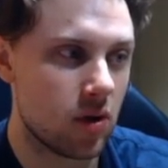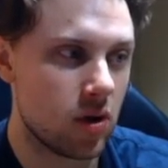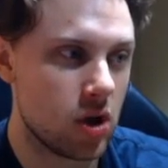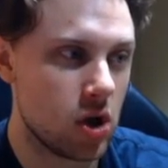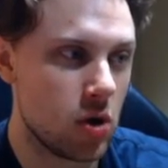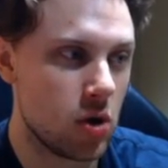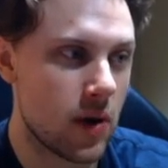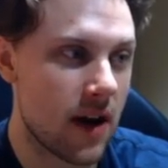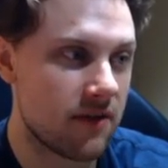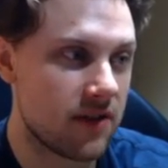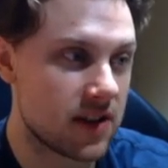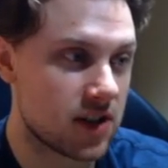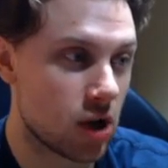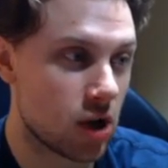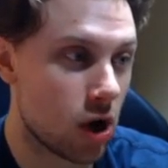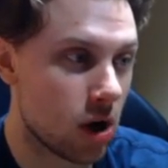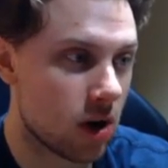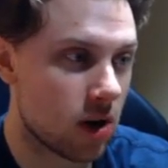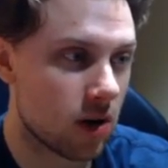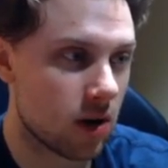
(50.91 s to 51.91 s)
you have this
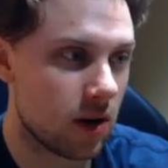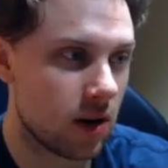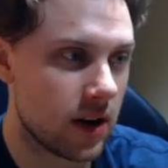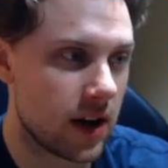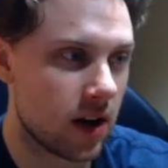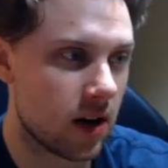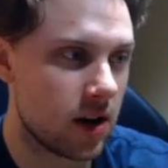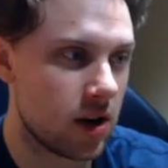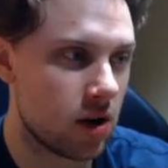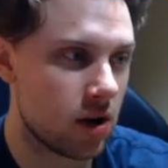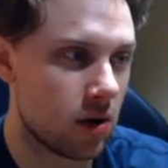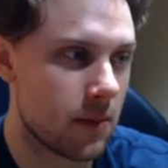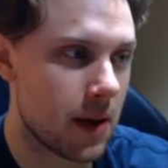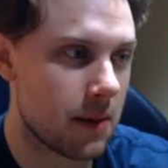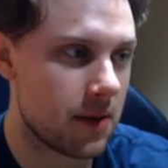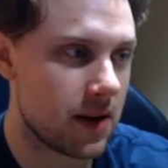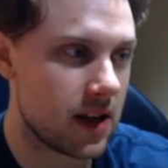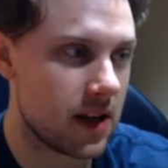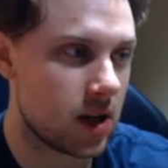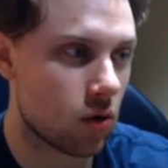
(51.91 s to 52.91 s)
hook curl here, you don't
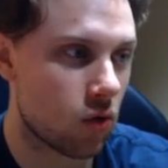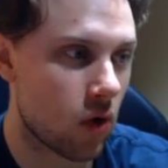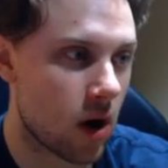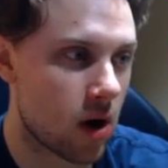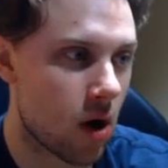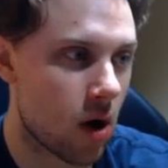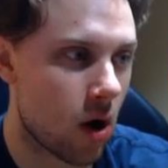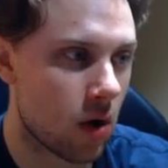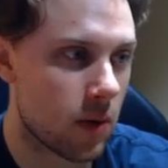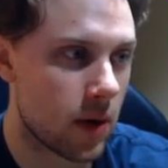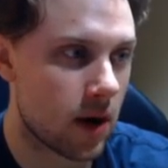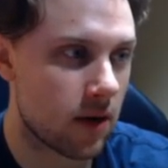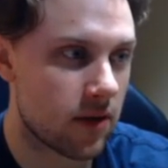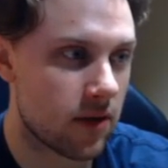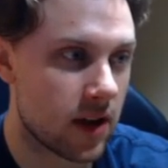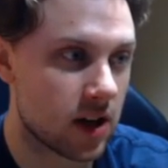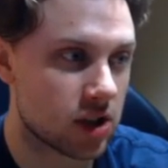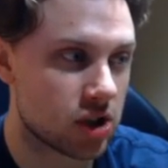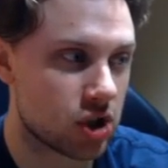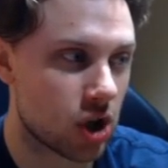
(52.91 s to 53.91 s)
maybe need to run all the way over
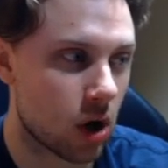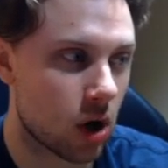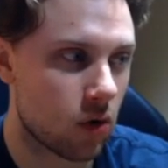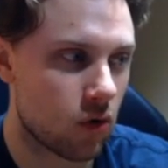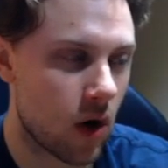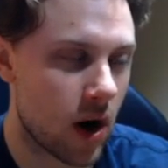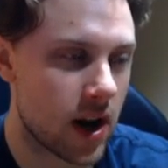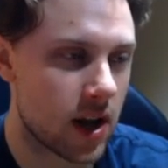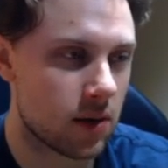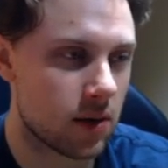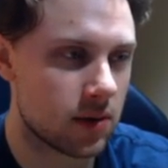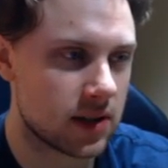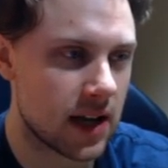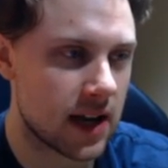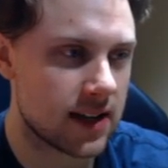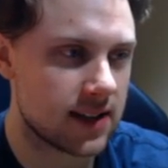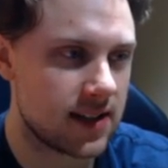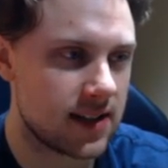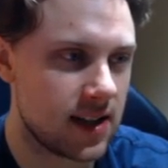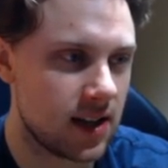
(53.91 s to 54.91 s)
there and start running with
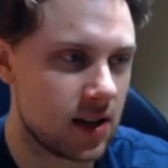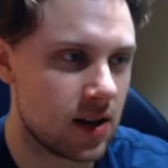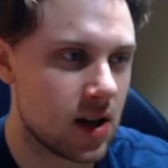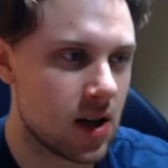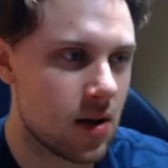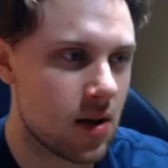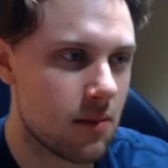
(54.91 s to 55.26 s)
19.